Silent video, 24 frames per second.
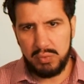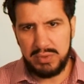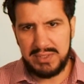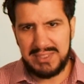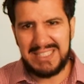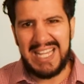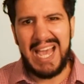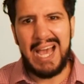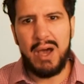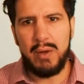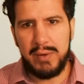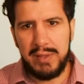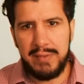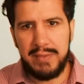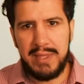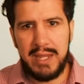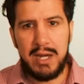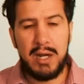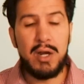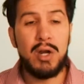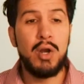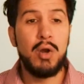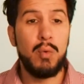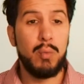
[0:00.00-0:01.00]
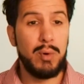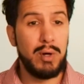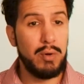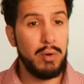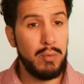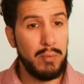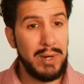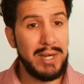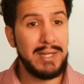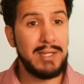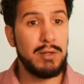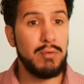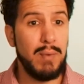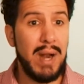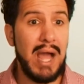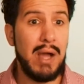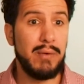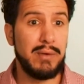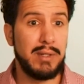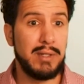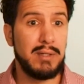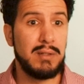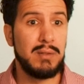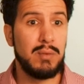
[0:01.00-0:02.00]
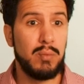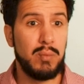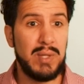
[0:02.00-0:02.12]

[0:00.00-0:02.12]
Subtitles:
down in there, we're already grounded.